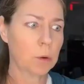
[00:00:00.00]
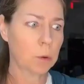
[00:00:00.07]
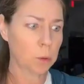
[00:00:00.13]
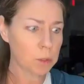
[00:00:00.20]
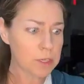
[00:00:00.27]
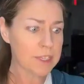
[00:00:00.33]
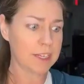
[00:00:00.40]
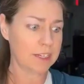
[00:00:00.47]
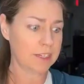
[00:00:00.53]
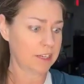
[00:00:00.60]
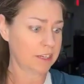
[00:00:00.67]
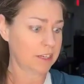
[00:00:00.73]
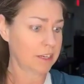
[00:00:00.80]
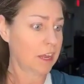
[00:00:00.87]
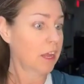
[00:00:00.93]
Of course he
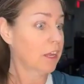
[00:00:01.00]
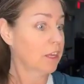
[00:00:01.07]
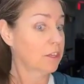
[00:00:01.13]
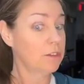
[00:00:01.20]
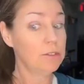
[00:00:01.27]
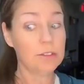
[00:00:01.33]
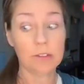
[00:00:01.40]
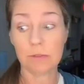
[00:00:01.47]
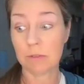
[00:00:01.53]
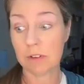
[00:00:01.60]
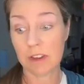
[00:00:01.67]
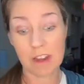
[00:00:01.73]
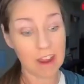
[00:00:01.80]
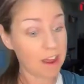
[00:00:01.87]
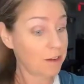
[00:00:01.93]
did. You do
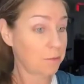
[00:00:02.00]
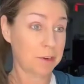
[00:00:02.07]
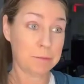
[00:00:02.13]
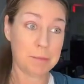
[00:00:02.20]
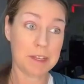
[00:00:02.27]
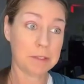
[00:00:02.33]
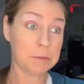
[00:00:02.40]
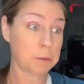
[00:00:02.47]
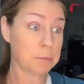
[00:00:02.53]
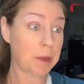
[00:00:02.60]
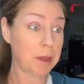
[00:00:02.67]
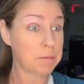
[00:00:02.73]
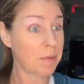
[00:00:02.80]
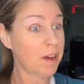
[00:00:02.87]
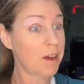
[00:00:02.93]
not want to mess with
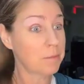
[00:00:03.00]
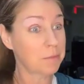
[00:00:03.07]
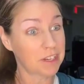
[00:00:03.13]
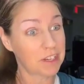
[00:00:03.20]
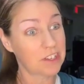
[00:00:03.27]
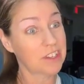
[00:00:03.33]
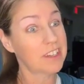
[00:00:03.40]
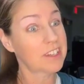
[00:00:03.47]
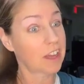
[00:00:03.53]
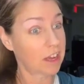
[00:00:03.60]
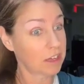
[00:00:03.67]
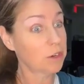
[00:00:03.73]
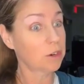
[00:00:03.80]
my mom when she's